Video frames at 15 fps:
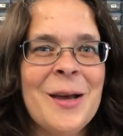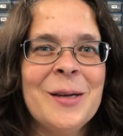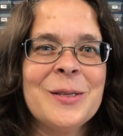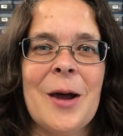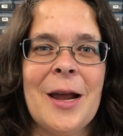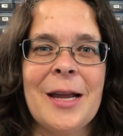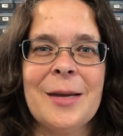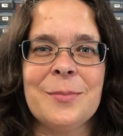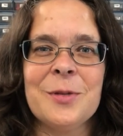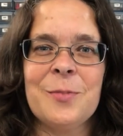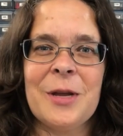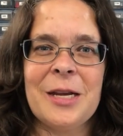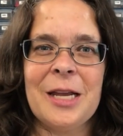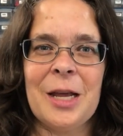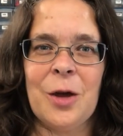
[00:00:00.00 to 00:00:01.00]
I am
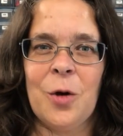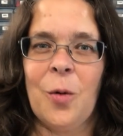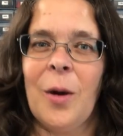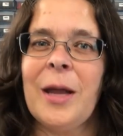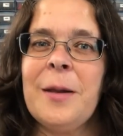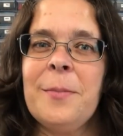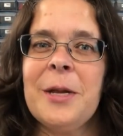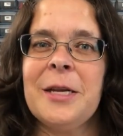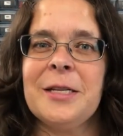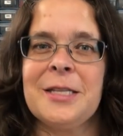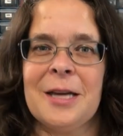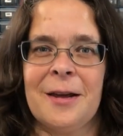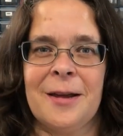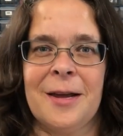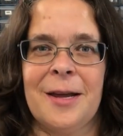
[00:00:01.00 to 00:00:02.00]
spending quite a bit of
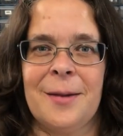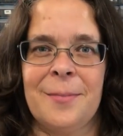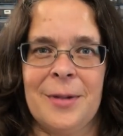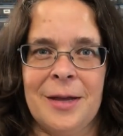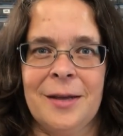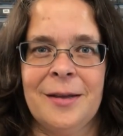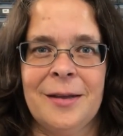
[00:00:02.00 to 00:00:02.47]
time